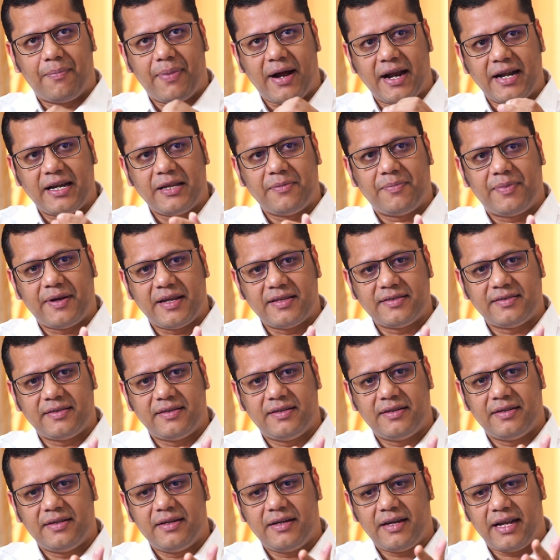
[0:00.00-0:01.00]
party
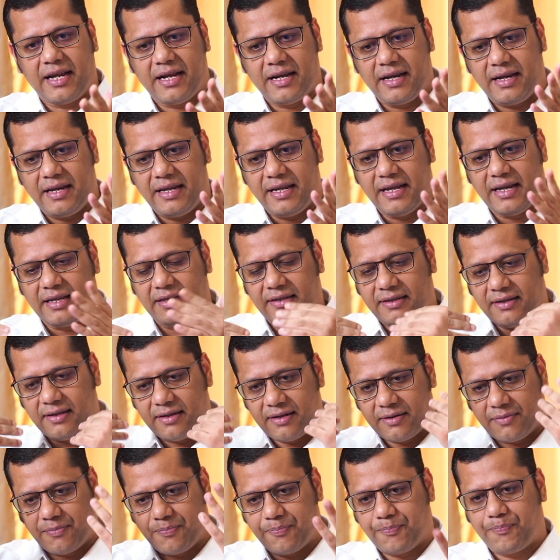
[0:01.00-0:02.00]
president and the
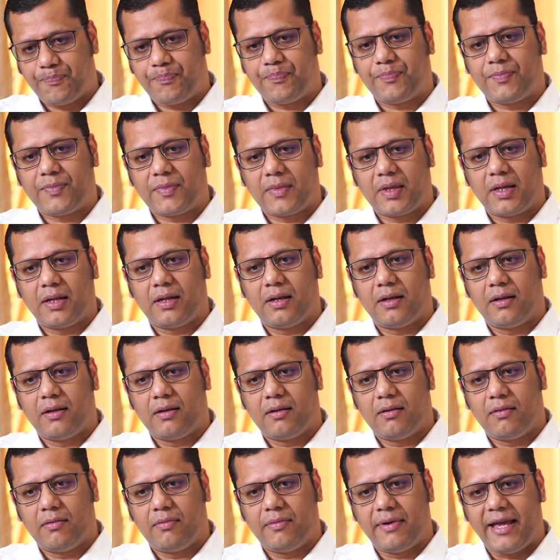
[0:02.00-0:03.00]
other
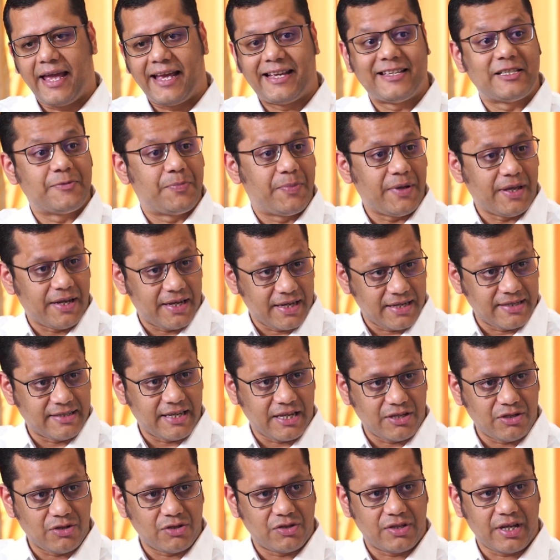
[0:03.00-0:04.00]
experienced,
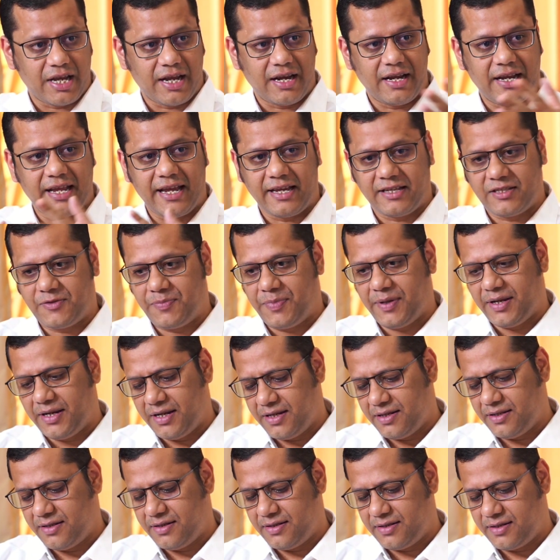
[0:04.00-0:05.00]
as you said, the
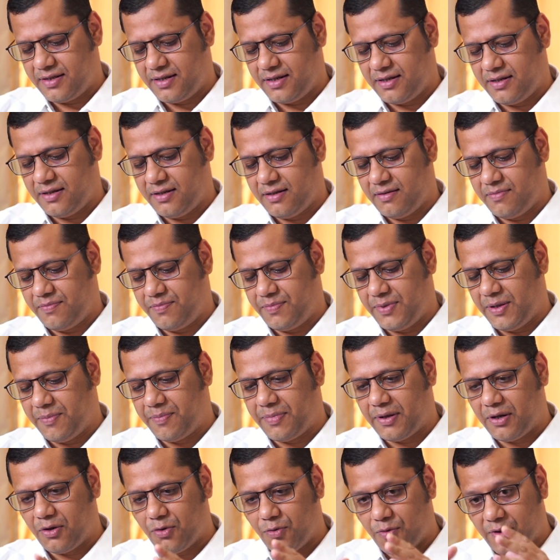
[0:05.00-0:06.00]
experienced
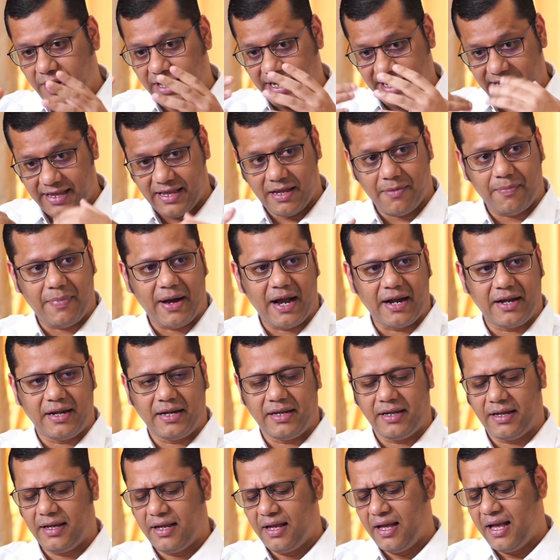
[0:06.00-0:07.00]
people who were in the
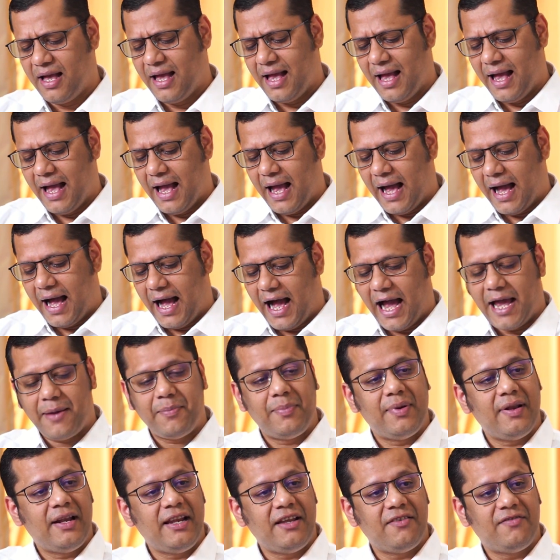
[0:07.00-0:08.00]
party, I
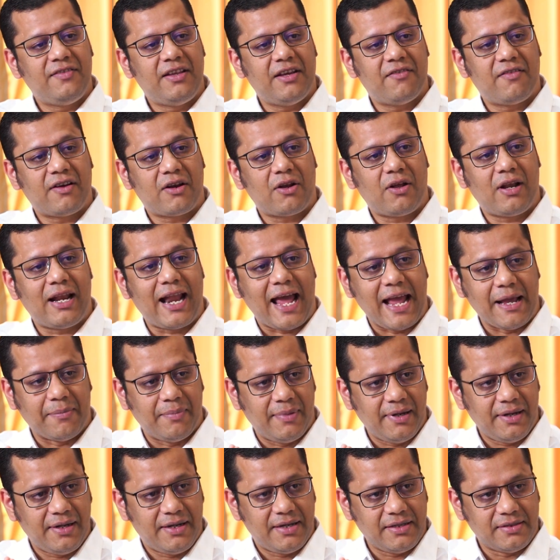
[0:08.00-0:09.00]
believe they were all
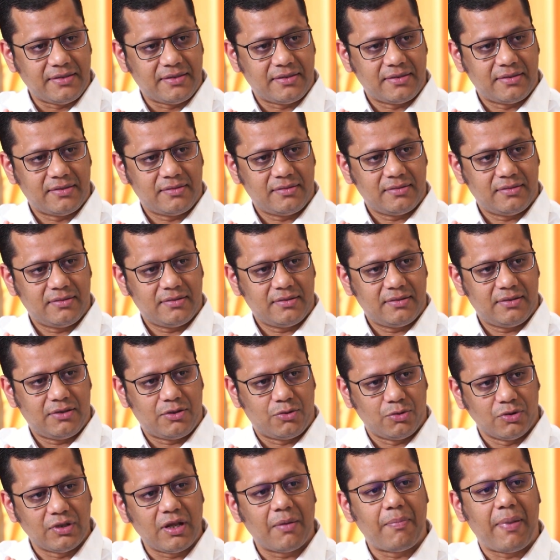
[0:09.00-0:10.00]
liabilities
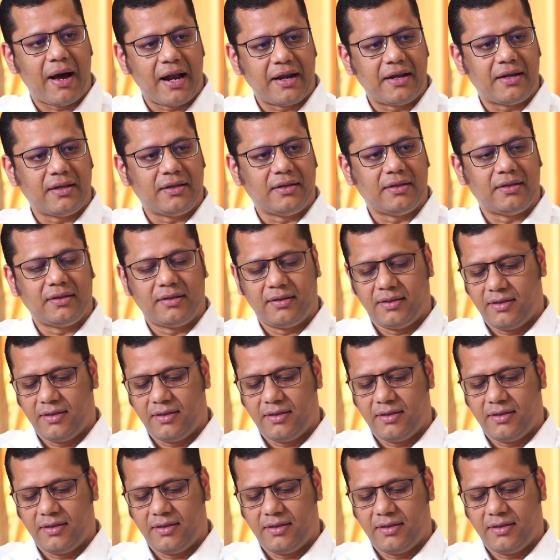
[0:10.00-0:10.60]
to the party.